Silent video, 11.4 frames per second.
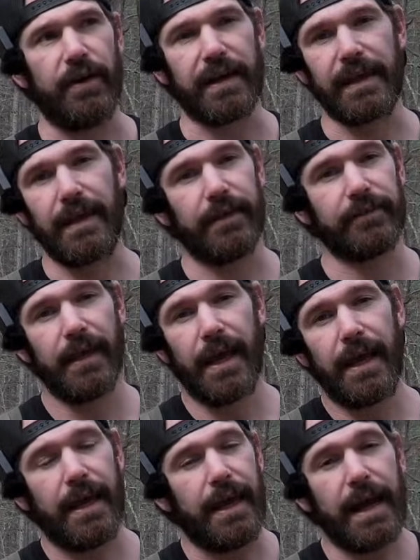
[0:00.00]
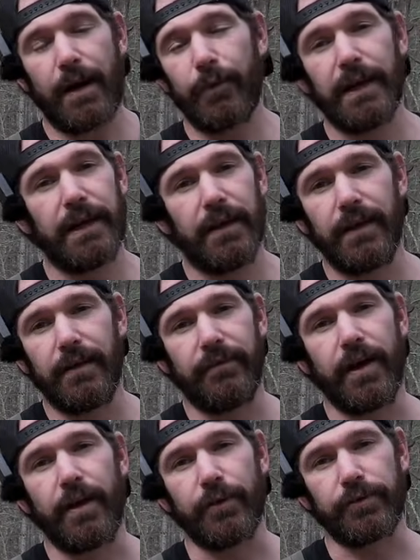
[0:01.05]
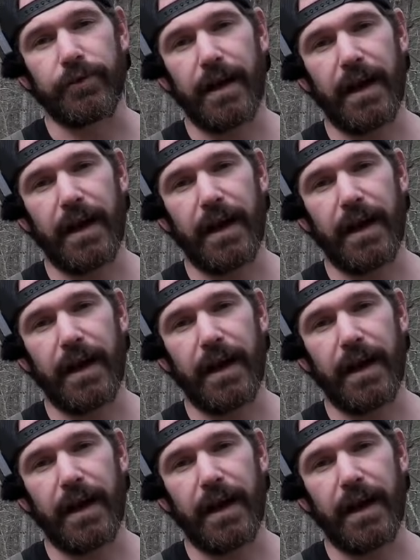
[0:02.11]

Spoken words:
I guess, and I really love those.